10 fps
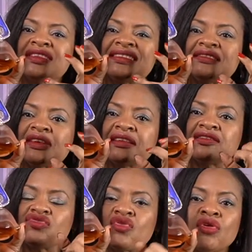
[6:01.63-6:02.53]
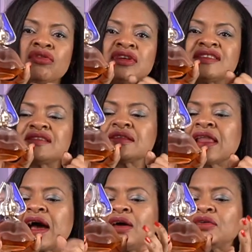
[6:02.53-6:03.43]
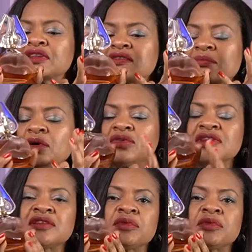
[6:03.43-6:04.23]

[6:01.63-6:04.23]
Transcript: It's strong, it's loud, it's potent,